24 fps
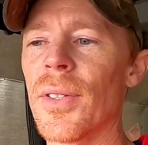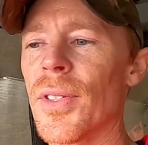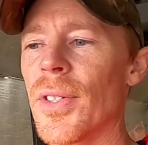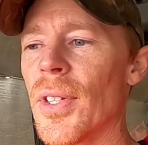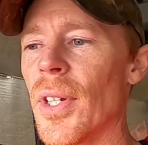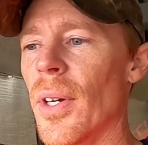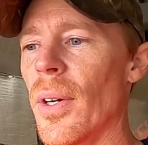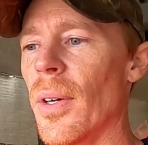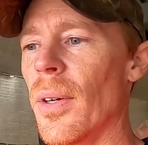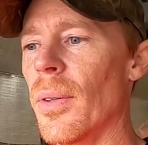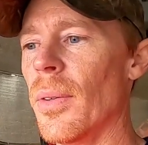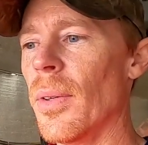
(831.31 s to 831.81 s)

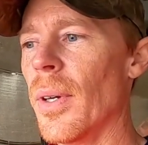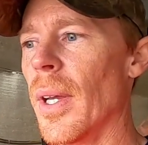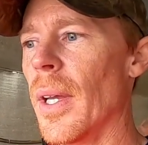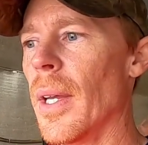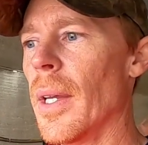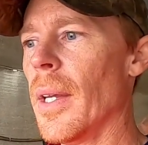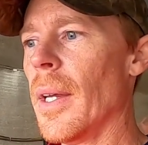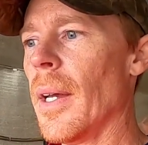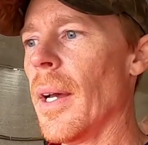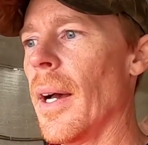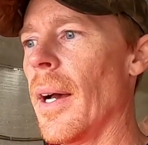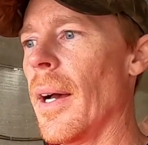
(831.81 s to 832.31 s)
So
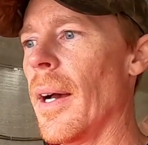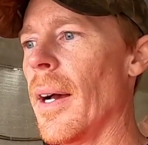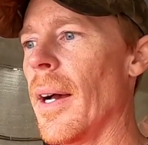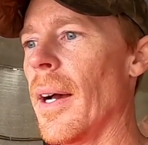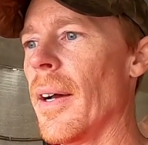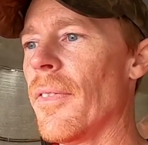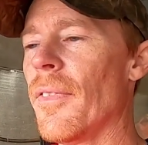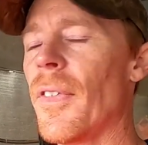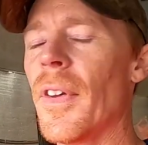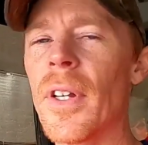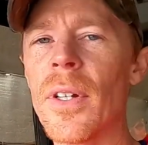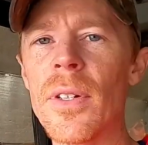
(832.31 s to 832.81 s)

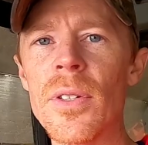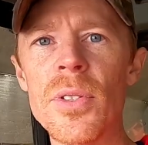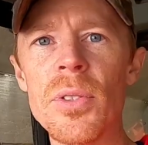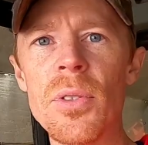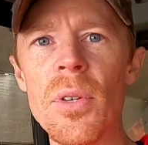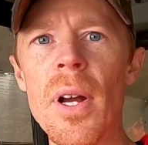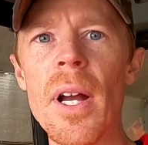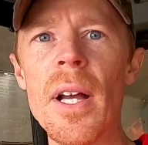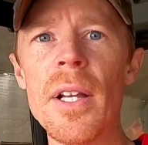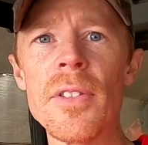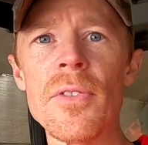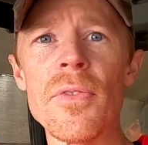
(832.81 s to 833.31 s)
fingers
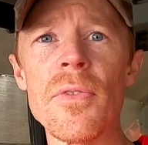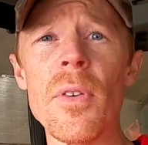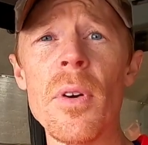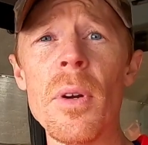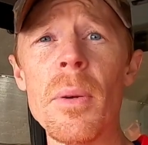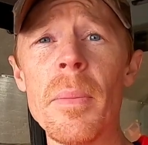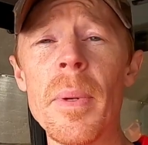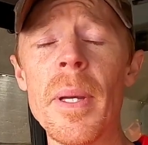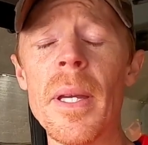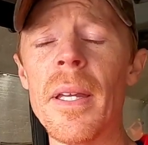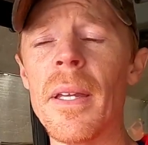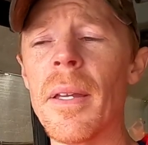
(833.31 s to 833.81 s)
crossed
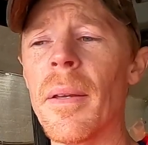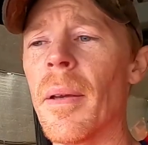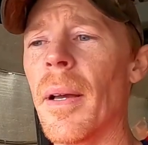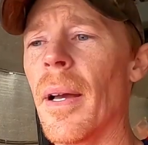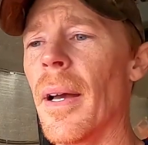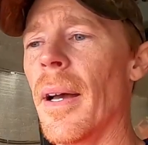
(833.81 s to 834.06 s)
for me.